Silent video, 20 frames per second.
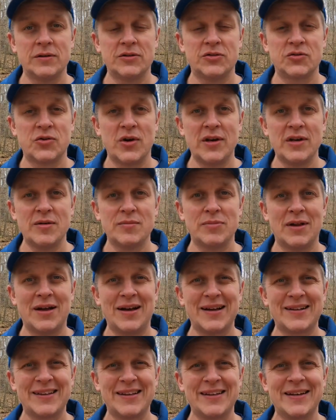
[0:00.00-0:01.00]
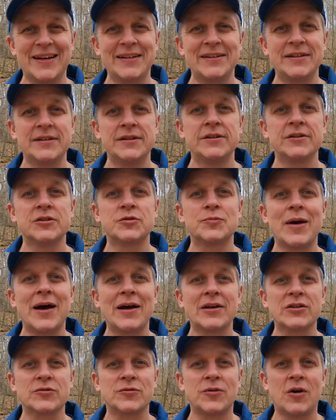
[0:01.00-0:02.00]
training block like I did this
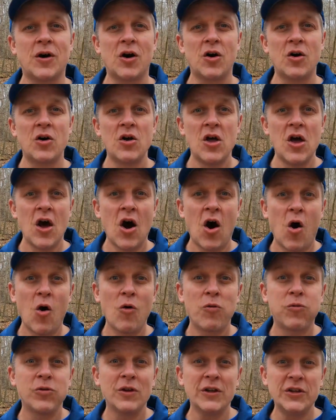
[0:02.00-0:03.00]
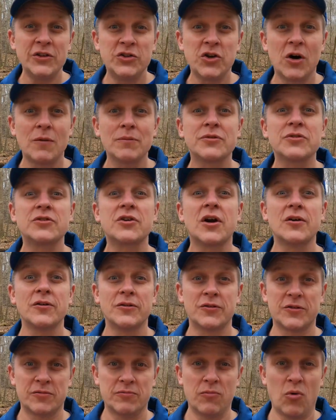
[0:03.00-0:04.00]
past fall hopefully jump
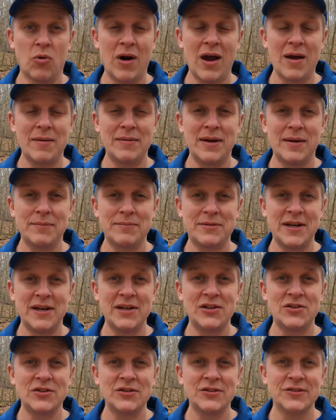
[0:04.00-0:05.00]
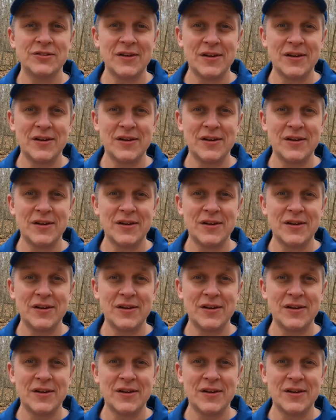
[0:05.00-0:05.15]
starts more adaptations.